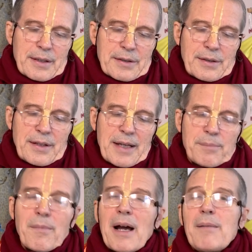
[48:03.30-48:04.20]
so that
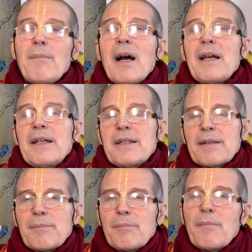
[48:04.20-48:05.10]
my mind
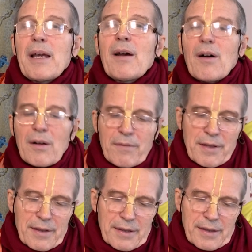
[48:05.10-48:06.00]
may
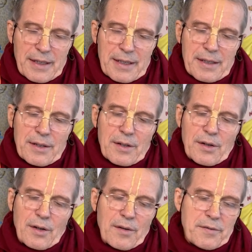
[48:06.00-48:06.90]
always think
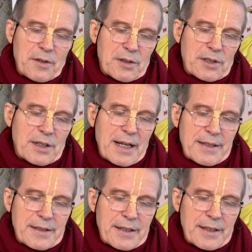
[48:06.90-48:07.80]
of your
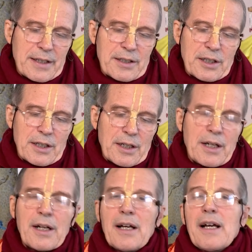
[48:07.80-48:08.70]
transcendental
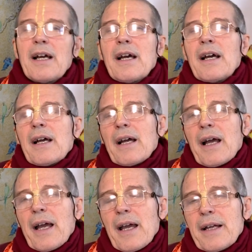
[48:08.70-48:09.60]

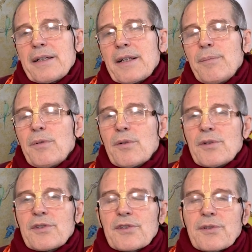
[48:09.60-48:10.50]

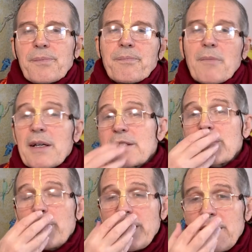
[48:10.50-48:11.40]
attributes, my
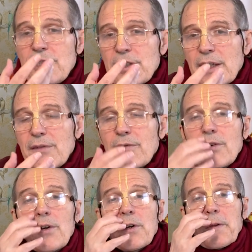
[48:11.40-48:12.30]
speech and
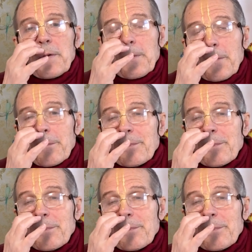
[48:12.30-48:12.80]
words